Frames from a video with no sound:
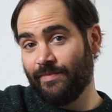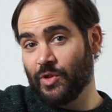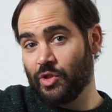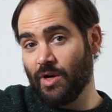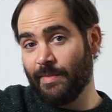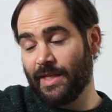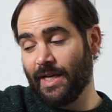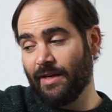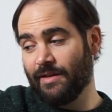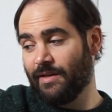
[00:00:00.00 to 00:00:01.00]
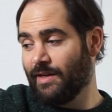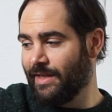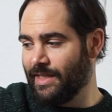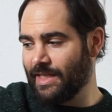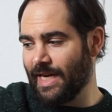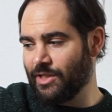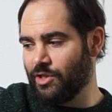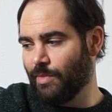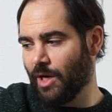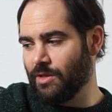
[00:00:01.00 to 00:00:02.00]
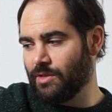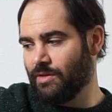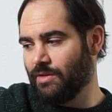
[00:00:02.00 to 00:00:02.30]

Strum at the end. And this last two bars,